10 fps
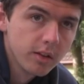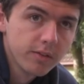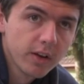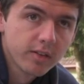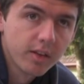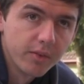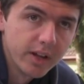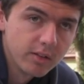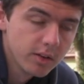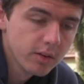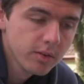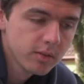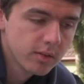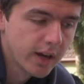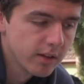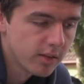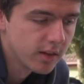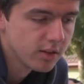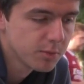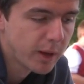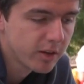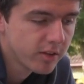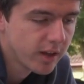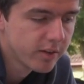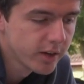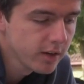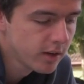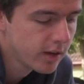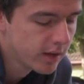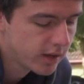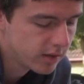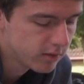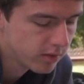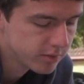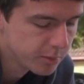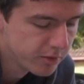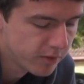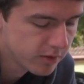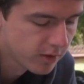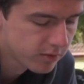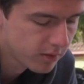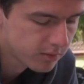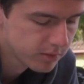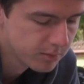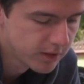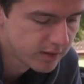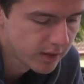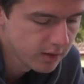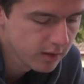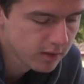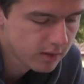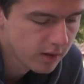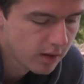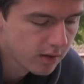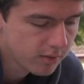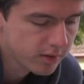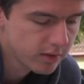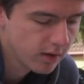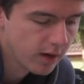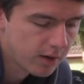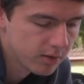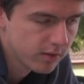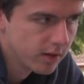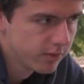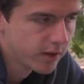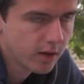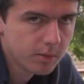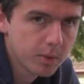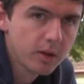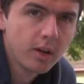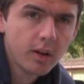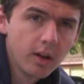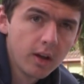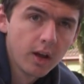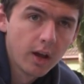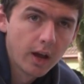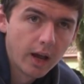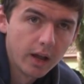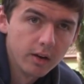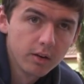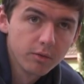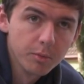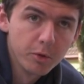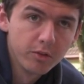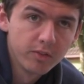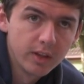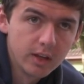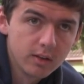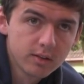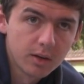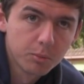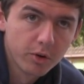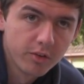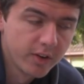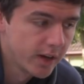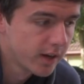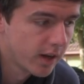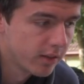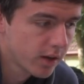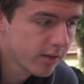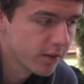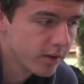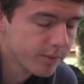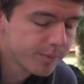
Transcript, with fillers: the first thing we need to do to get to the inspection area is to remove the soft top from this end which will allow us to lift it up and remove the soundproofing and the cover.